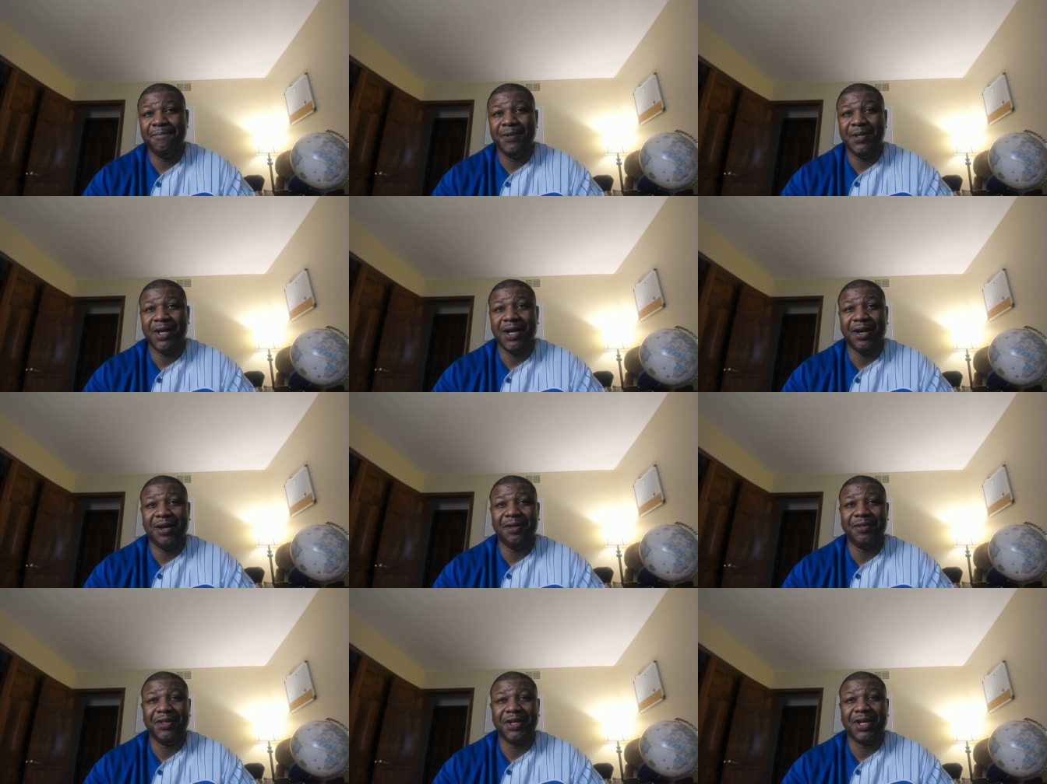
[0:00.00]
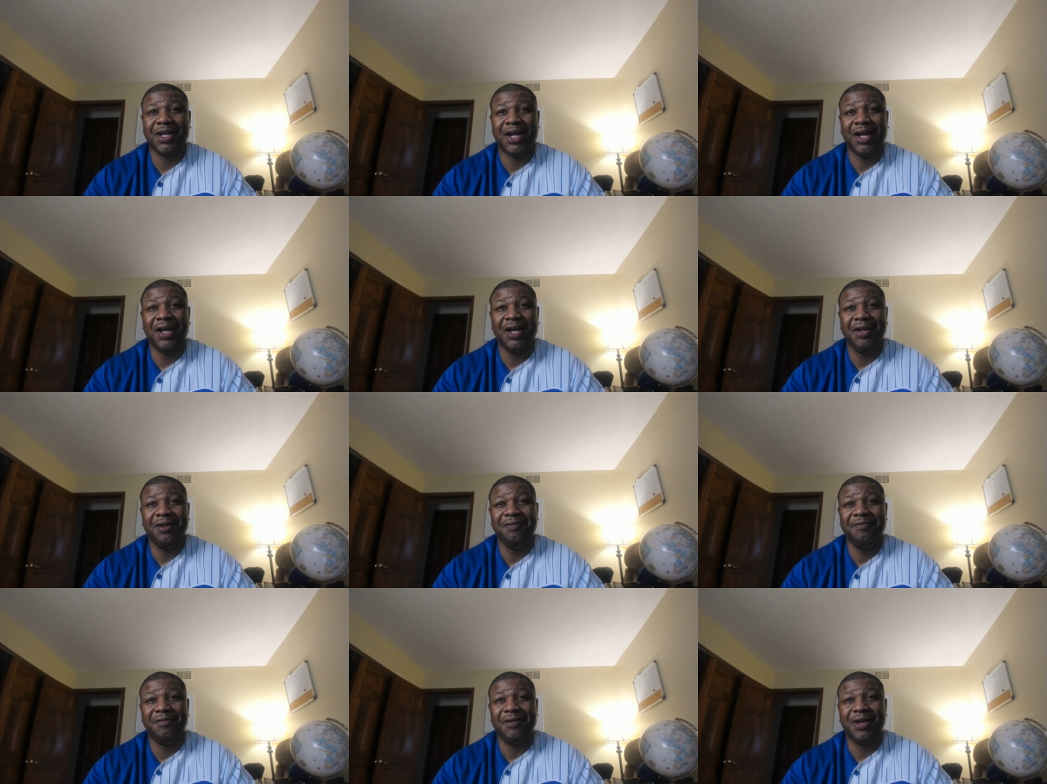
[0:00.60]
Now, the
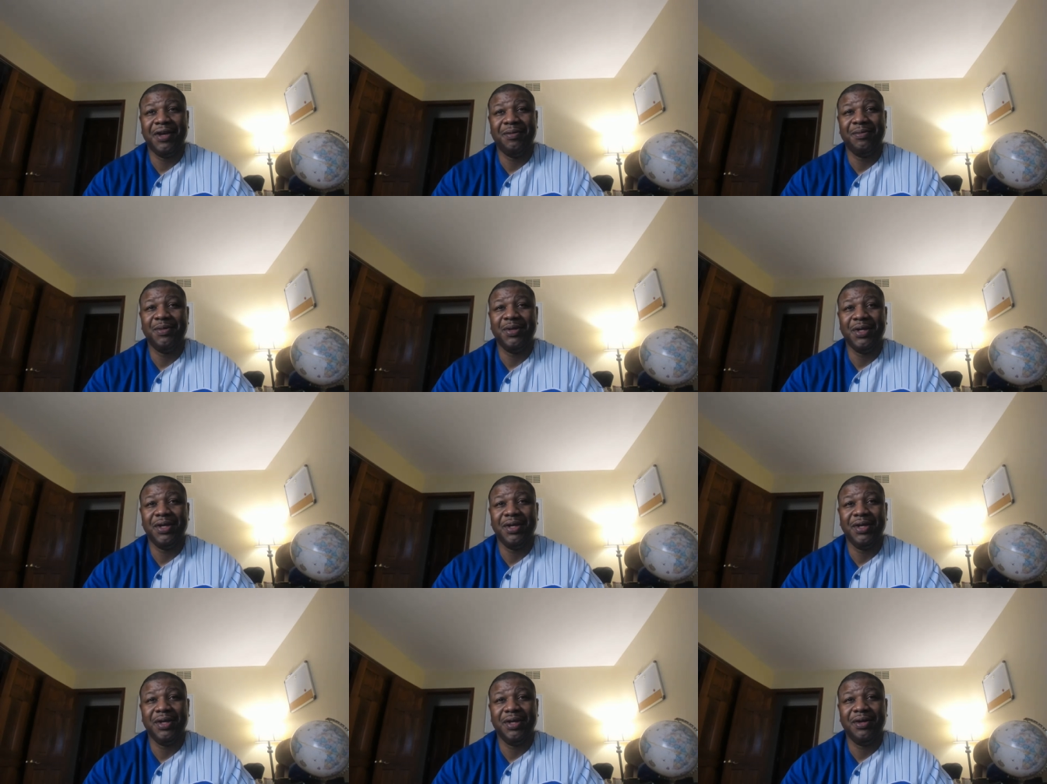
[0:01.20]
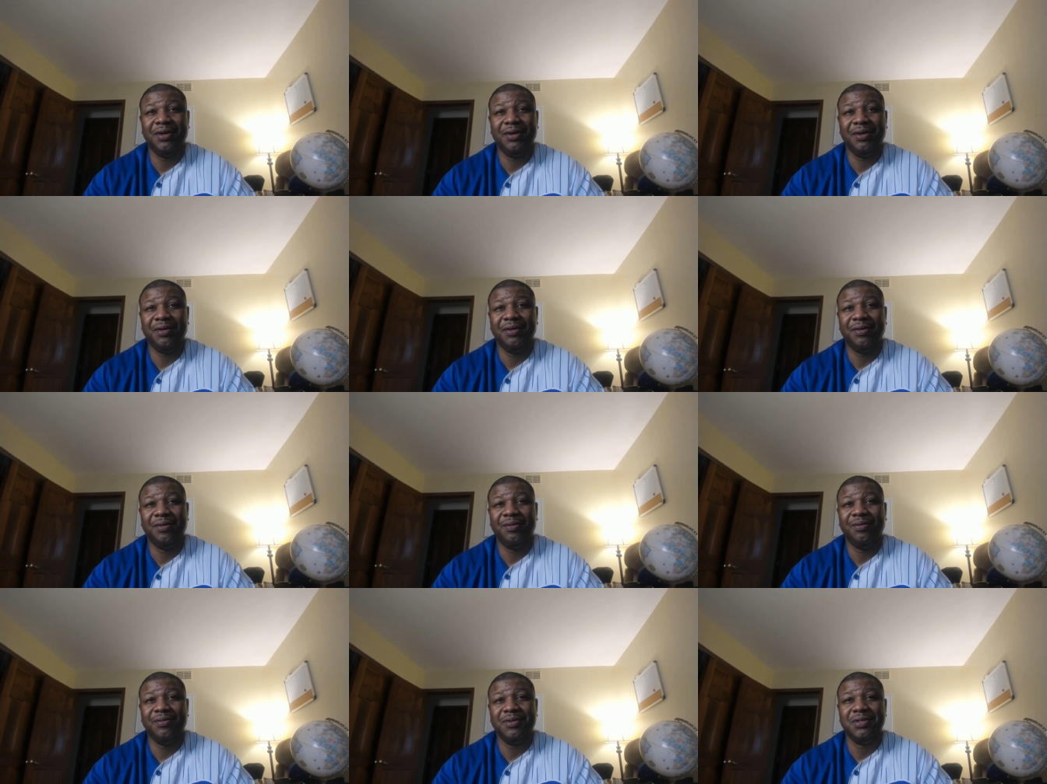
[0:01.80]
Khan family
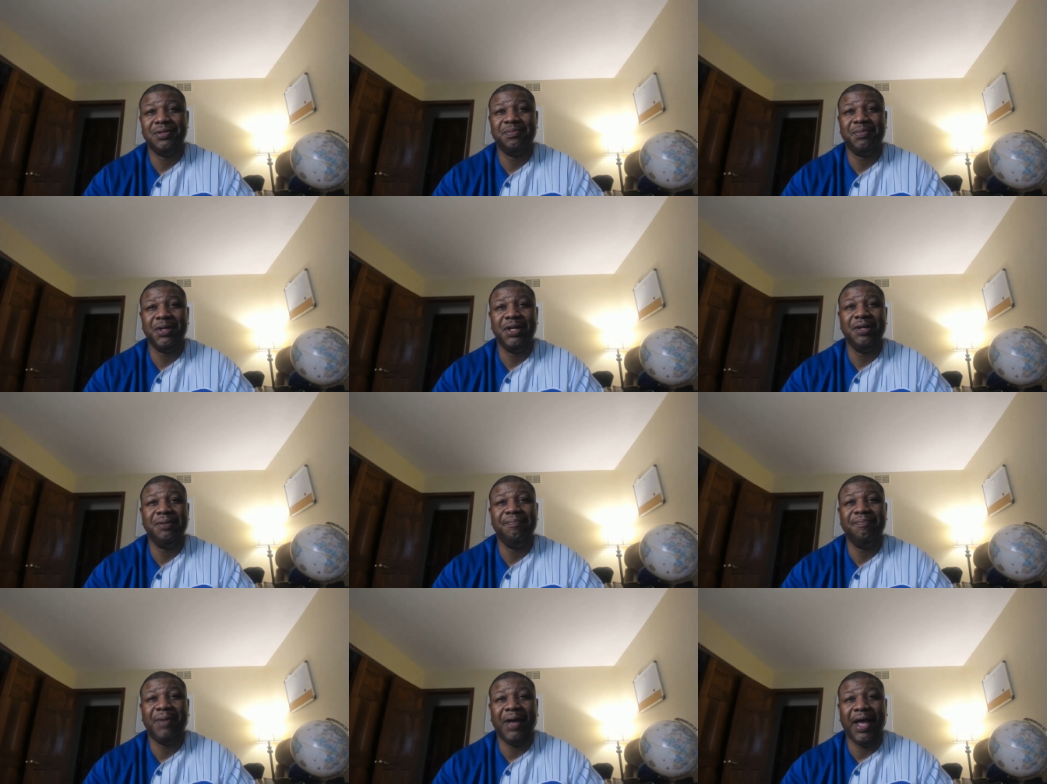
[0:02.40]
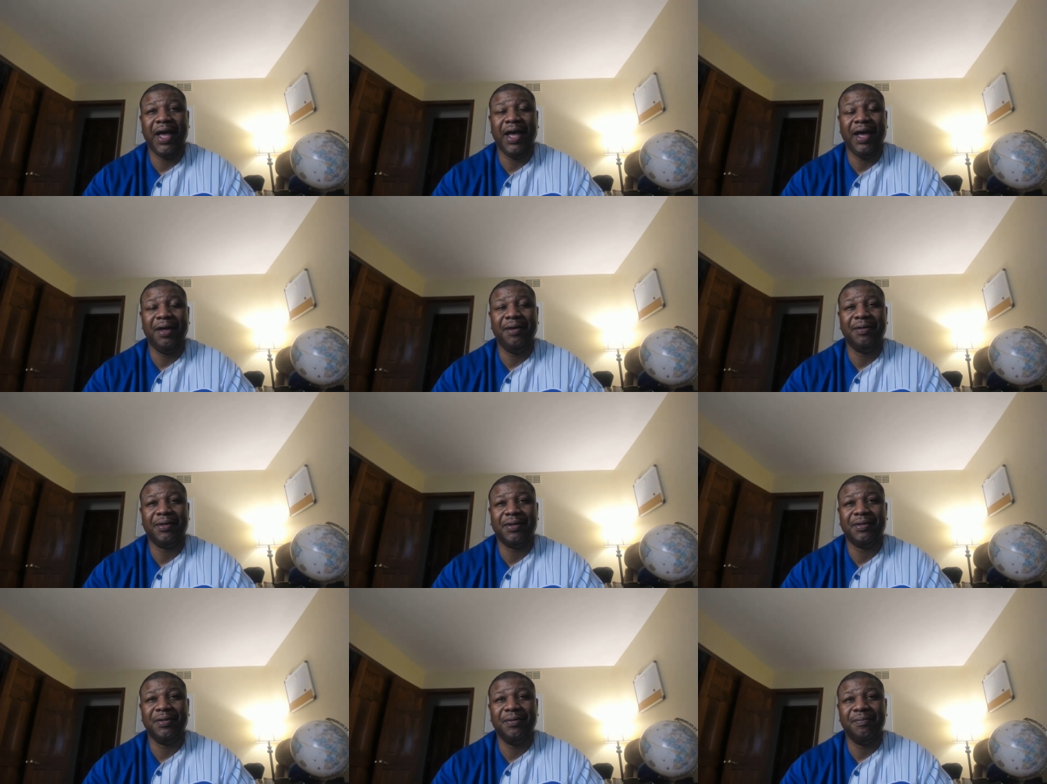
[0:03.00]
was being backed
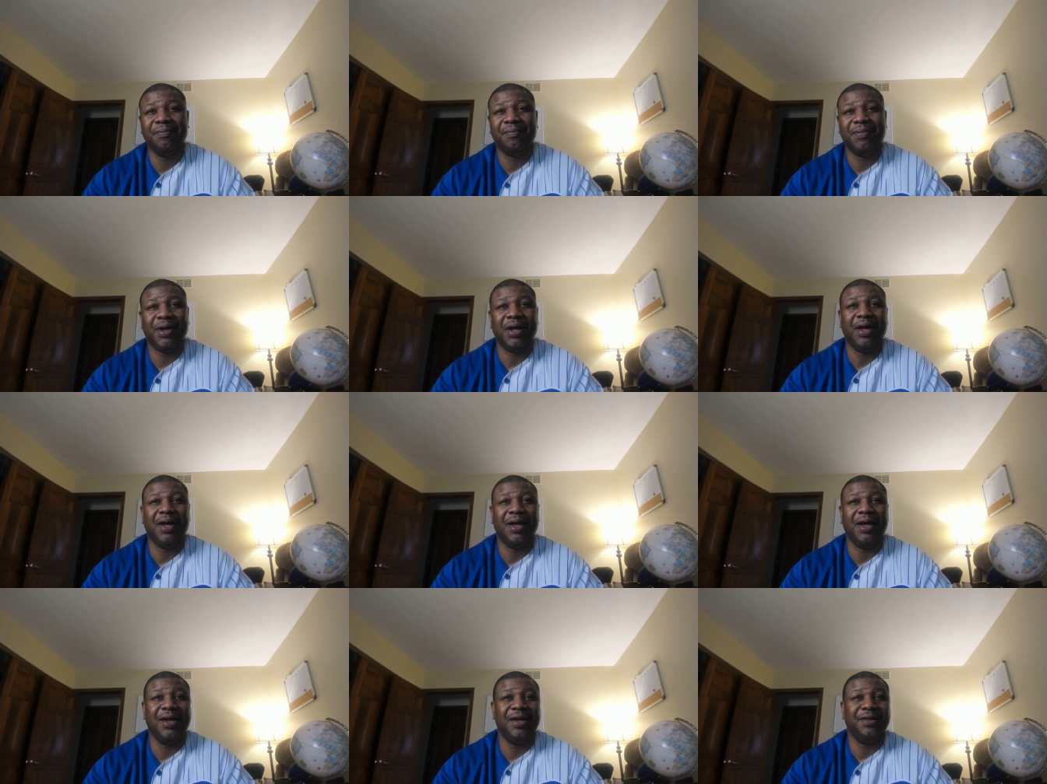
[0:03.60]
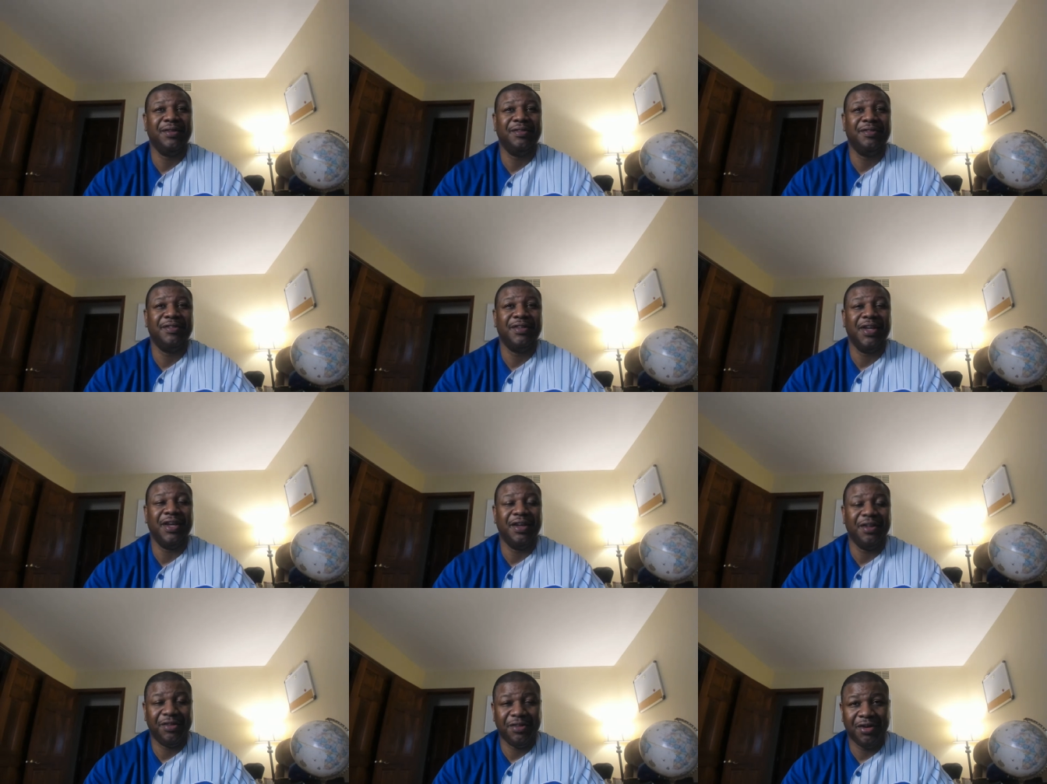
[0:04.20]
by
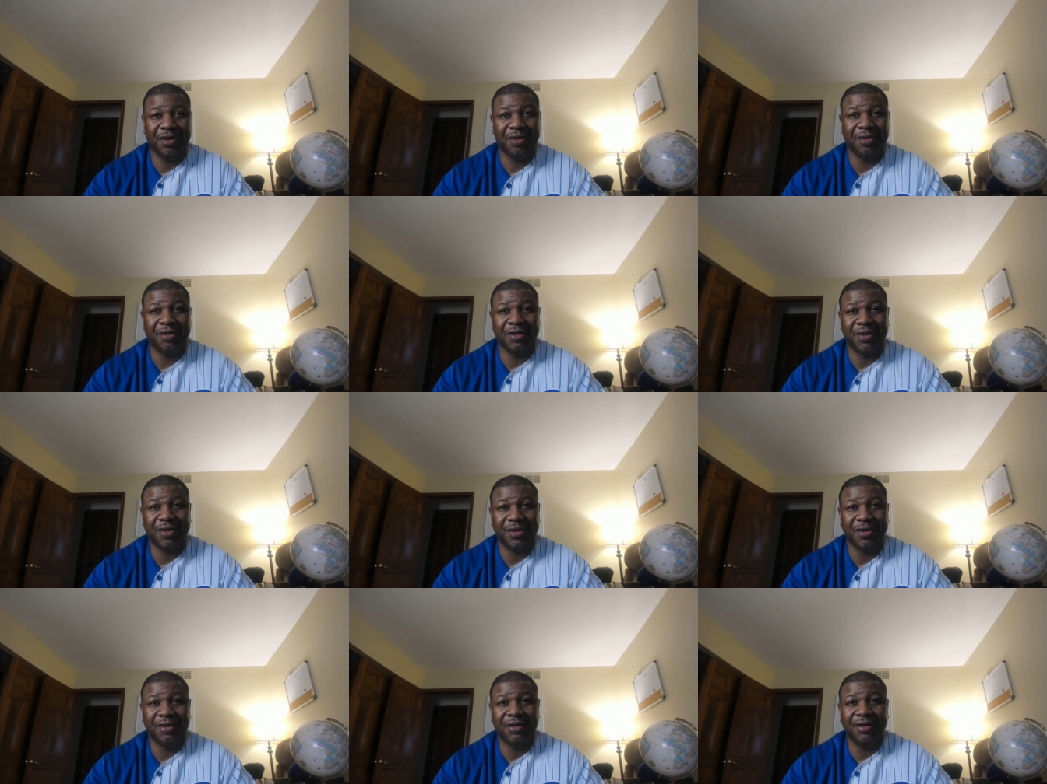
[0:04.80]
Ted Turner.